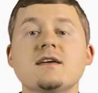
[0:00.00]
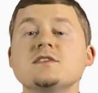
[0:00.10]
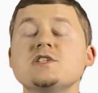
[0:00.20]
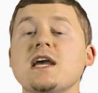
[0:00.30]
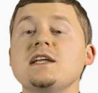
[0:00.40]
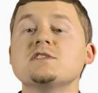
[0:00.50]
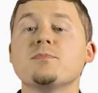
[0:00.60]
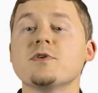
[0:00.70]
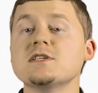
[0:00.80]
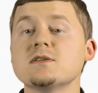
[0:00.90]
change
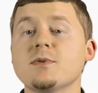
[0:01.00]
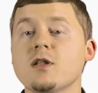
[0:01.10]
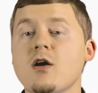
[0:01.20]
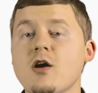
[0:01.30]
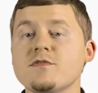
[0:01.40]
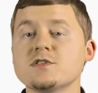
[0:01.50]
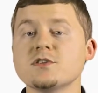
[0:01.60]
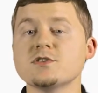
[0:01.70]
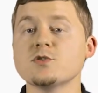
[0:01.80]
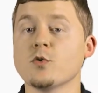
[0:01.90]
principal
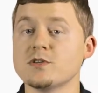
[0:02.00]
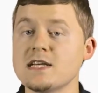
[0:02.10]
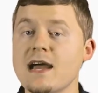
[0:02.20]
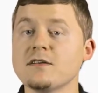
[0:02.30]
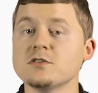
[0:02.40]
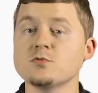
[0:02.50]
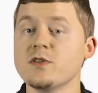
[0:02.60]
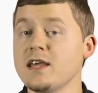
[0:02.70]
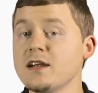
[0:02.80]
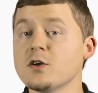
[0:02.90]
officers or titles
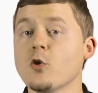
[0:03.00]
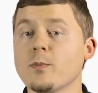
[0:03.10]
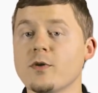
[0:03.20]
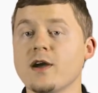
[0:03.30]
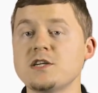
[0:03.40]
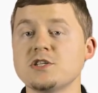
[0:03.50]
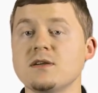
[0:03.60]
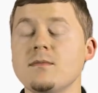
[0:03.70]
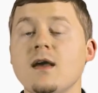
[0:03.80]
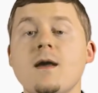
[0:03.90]
within a
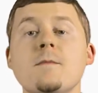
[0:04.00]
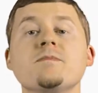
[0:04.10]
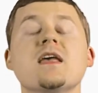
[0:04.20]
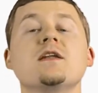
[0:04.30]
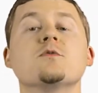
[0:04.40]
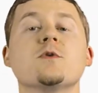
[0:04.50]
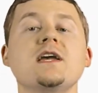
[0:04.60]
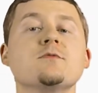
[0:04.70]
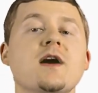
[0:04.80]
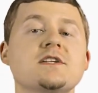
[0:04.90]
corporation, and
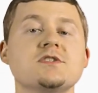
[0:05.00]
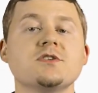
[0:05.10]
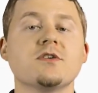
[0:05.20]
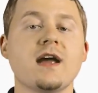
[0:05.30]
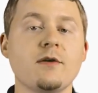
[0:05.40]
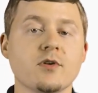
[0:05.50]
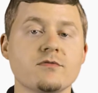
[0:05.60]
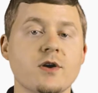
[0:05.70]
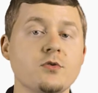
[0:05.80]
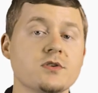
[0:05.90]
re-register a
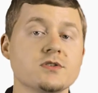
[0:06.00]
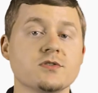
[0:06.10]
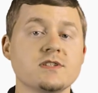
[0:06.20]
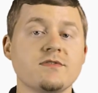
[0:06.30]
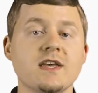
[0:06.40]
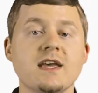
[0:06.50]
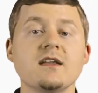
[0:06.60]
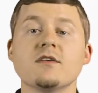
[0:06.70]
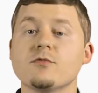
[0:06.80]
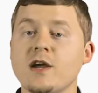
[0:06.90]
revoked certificate
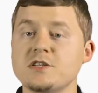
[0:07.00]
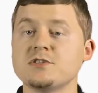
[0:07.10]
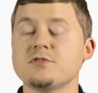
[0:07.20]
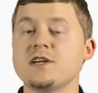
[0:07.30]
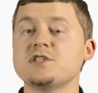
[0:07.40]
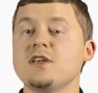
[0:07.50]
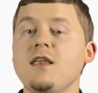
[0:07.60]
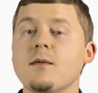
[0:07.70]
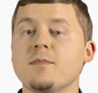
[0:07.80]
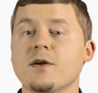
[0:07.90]
of registration
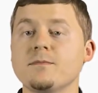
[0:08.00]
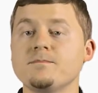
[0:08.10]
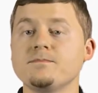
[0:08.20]
number.